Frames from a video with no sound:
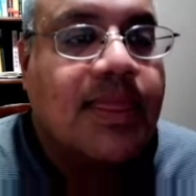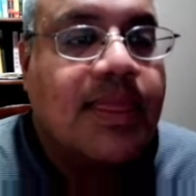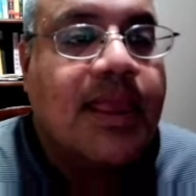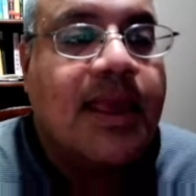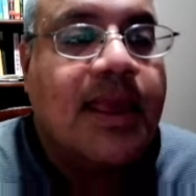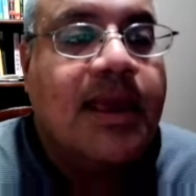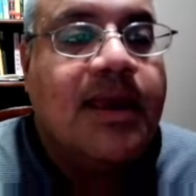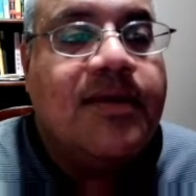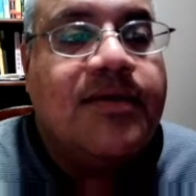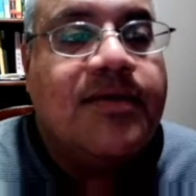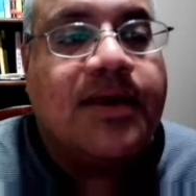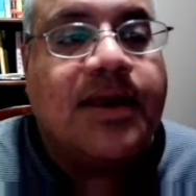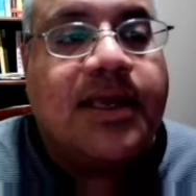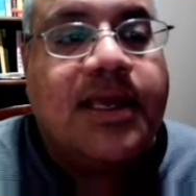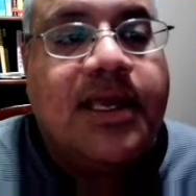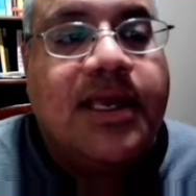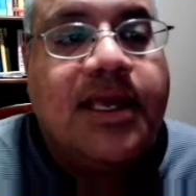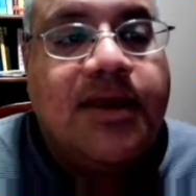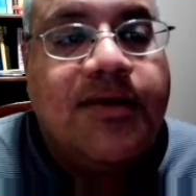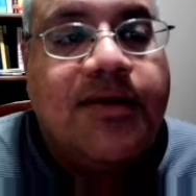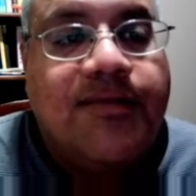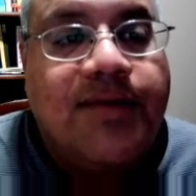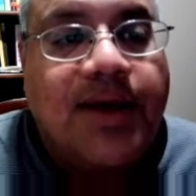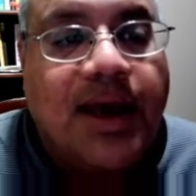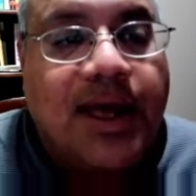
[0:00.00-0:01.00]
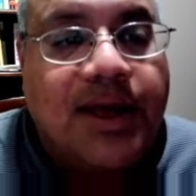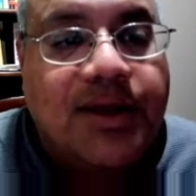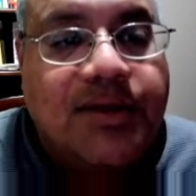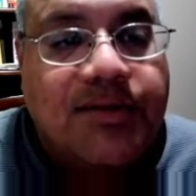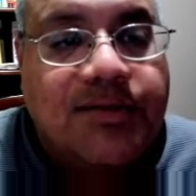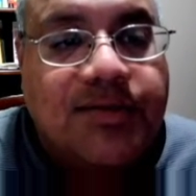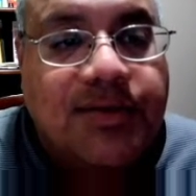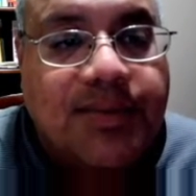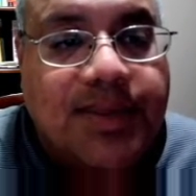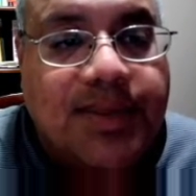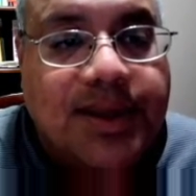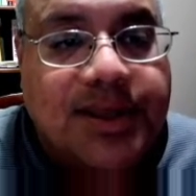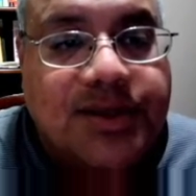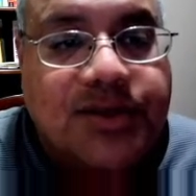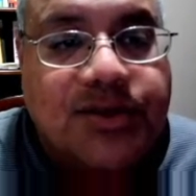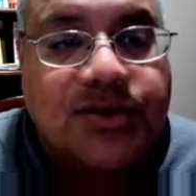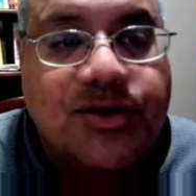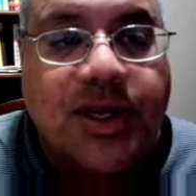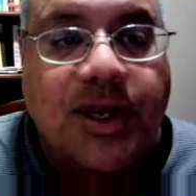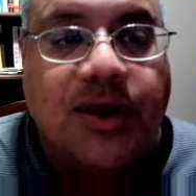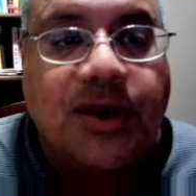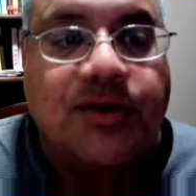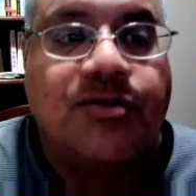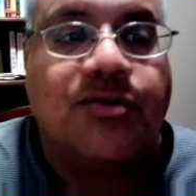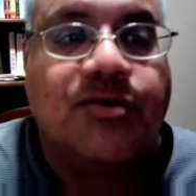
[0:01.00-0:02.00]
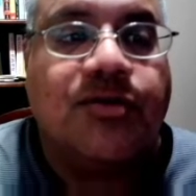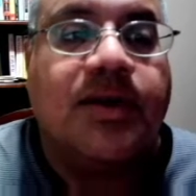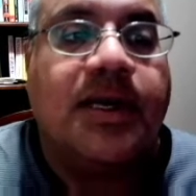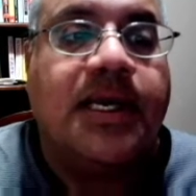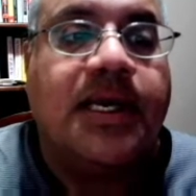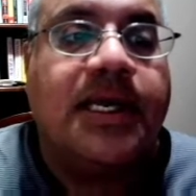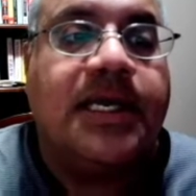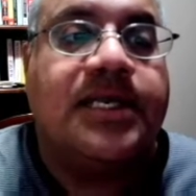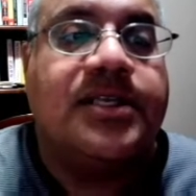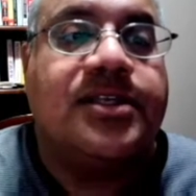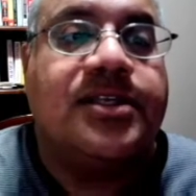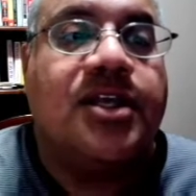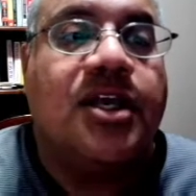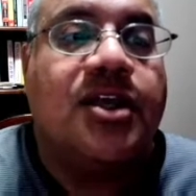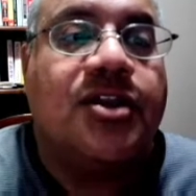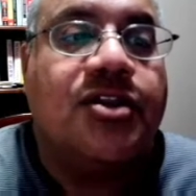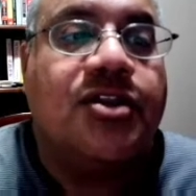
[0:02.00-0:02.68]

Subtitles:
The key value of the message counter is